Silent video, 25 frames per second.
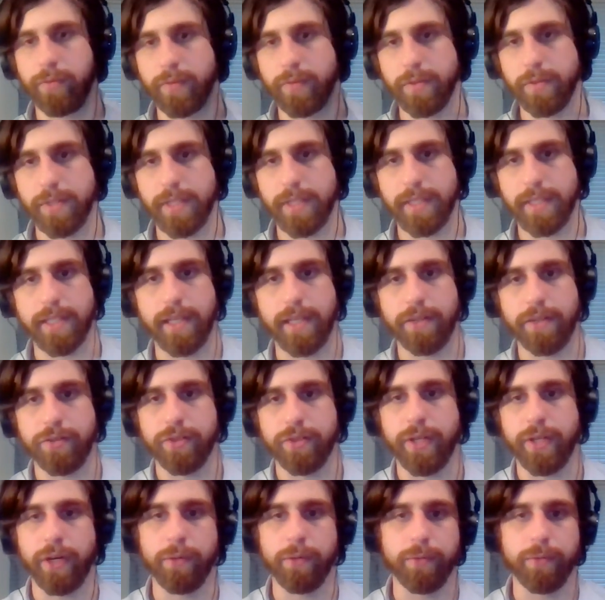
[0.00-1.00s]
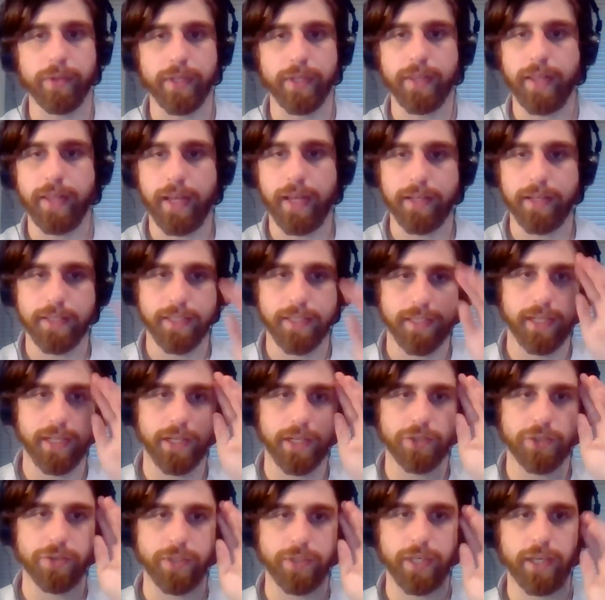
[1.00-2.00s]
if those disads are terrible, then that doesn't
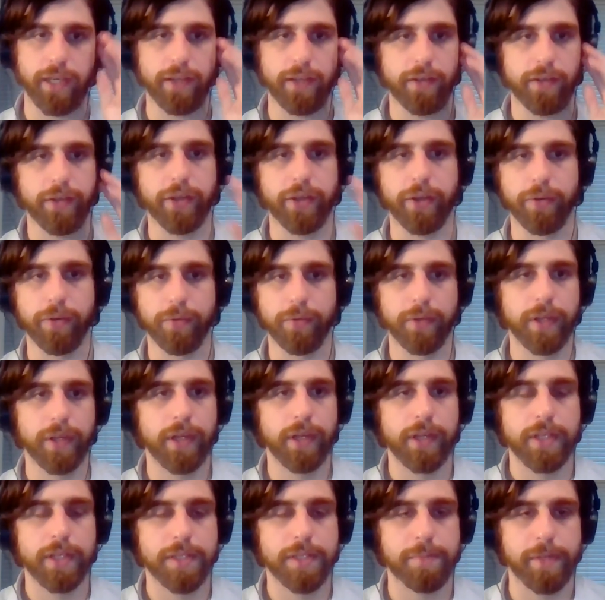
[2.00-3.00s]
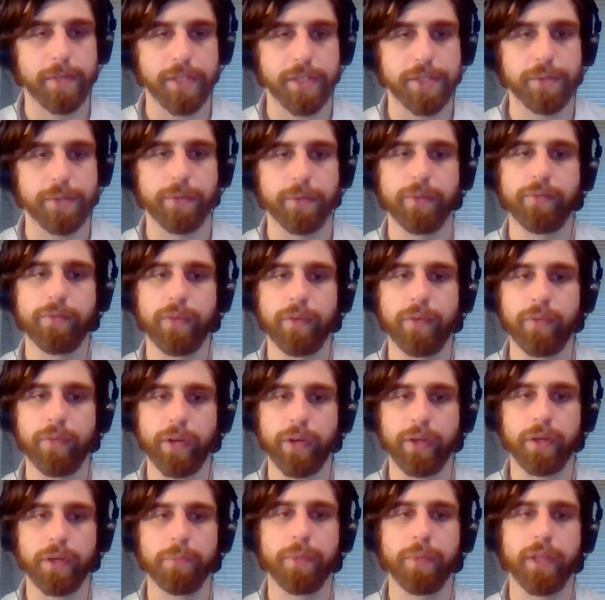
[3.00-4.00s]
actually, speak to a
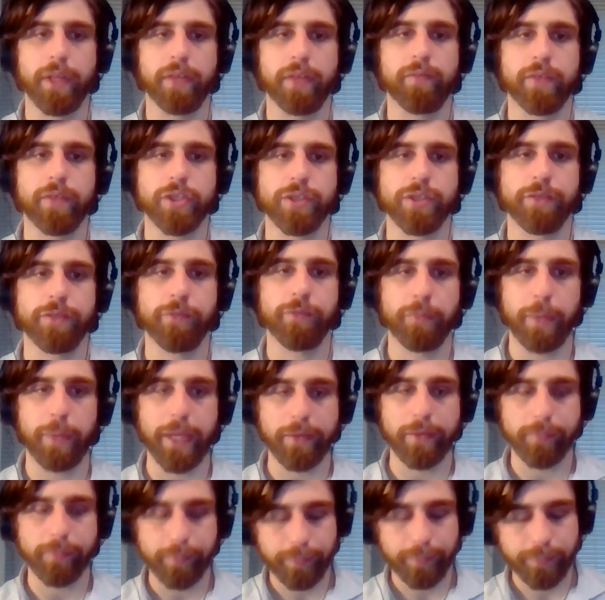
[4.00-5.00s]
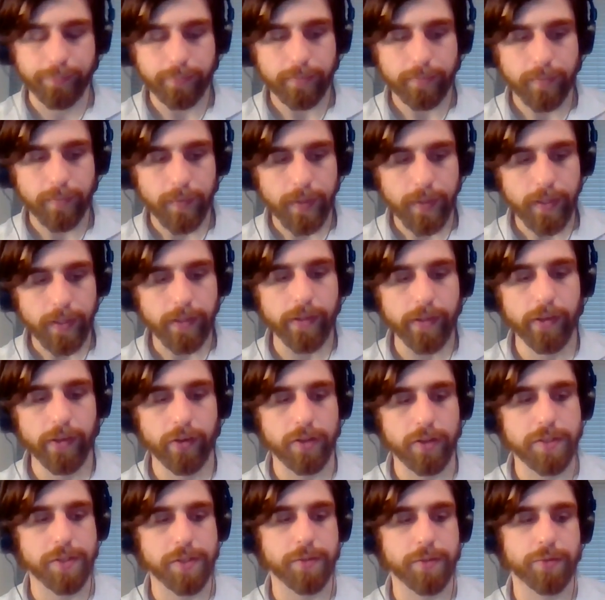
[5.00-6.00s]
very compelling vision of debate. It
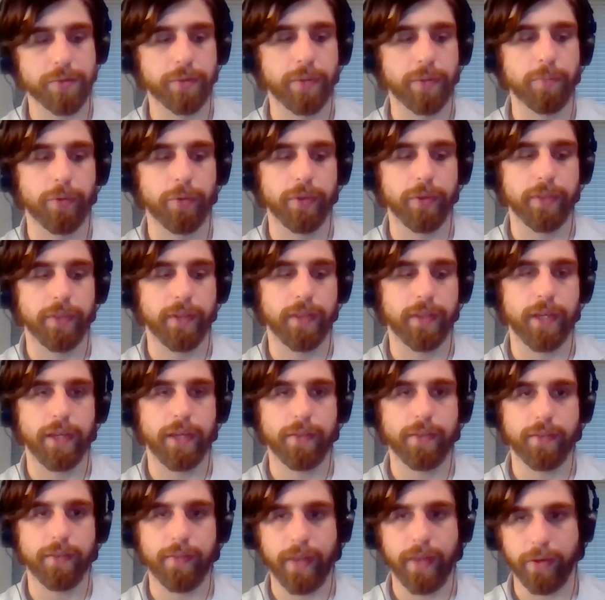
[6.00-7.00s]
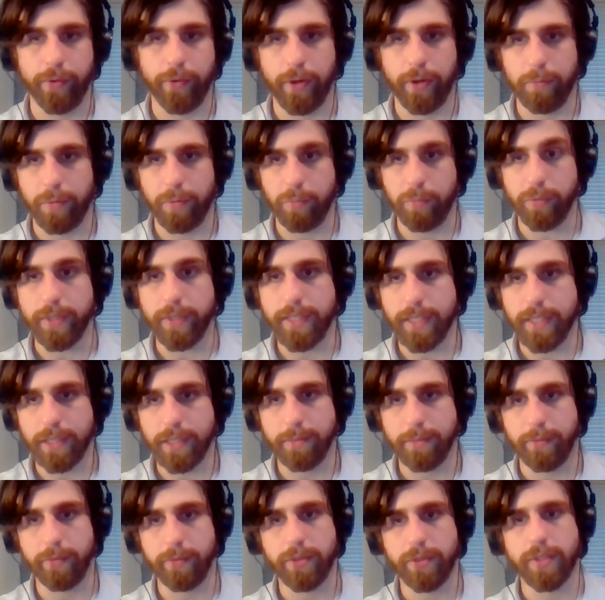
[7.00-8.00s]
also is really important that that ground be
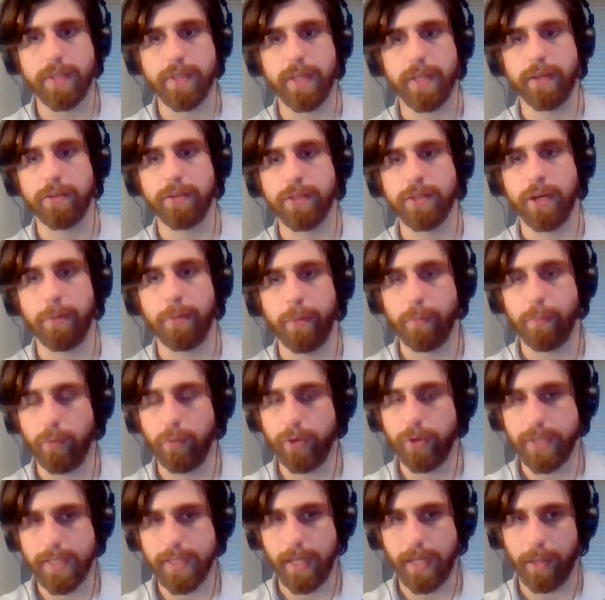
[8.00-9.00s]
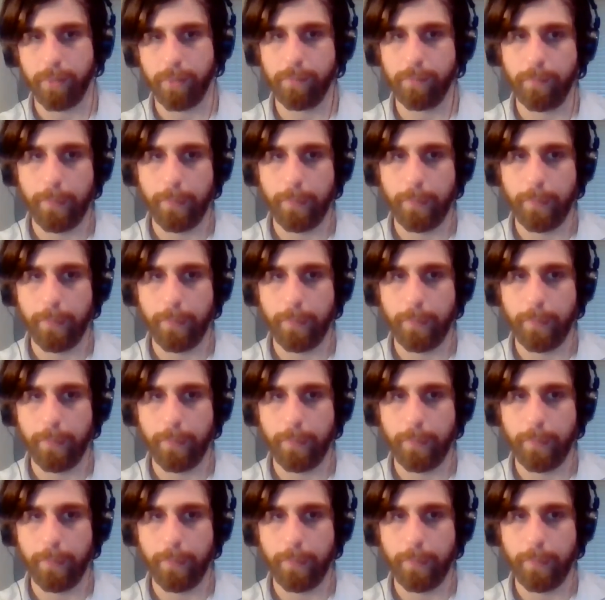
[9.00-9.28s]
predictable, which is the thing I'll talk about more in a second.